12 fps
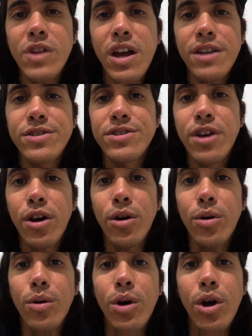And
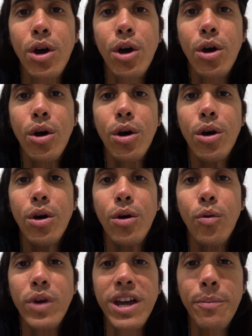so
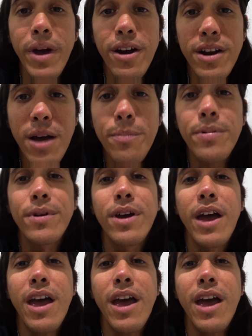we get paired up,